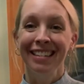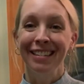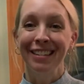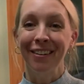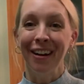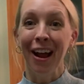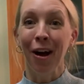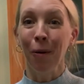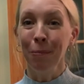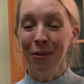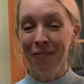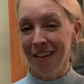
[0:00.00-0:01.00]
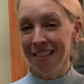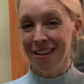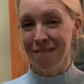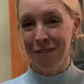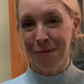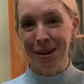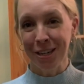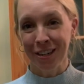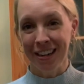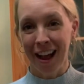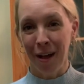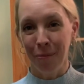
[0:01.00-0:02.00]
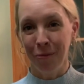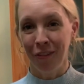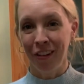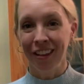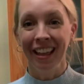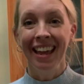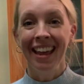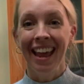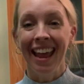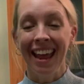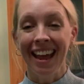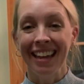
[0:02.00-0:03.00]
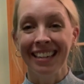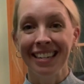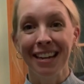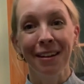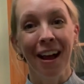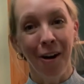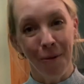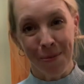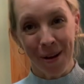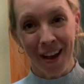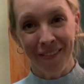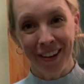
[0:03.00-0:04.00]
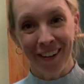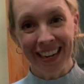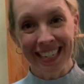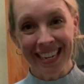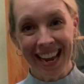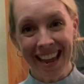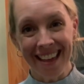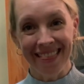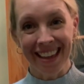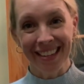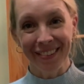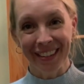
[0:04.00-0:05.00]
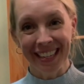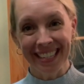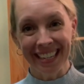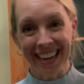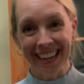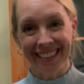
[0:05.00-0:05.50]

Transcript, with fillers: So I hope you found that information helpful and hope you have a great day. Thanks for listening.